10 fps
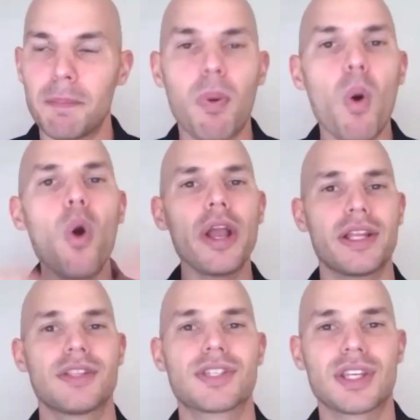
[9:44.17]

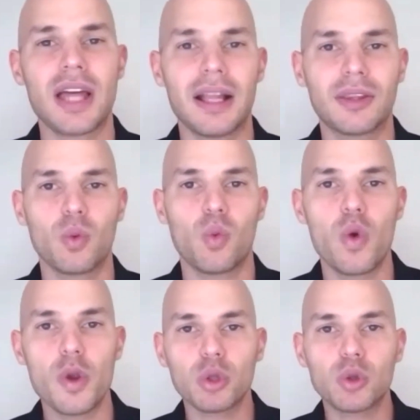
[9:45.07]
points that
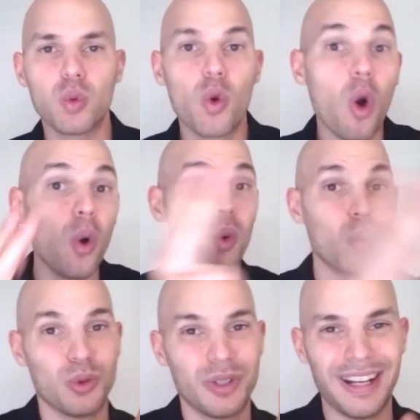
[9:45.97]
we want to
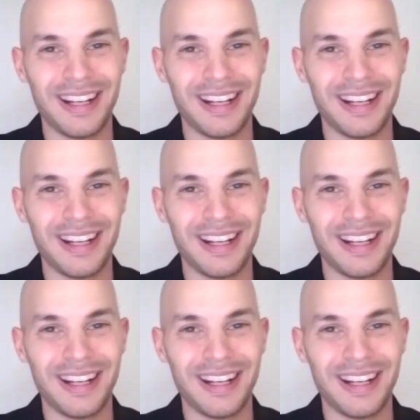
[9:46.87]
go